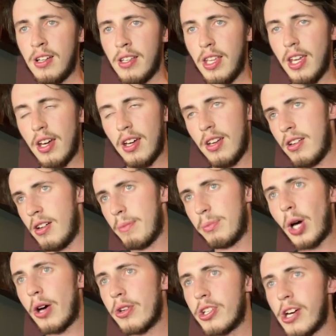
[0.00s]
Yeah, I'm
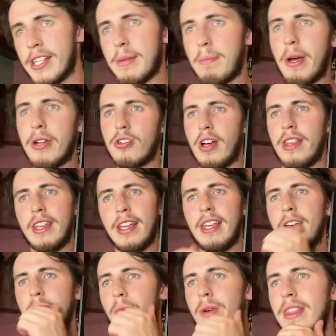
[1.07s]
going Tyson Pedro. I think he
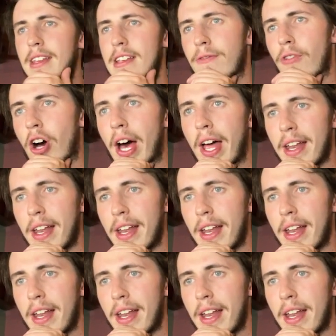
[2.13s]
can win this fight,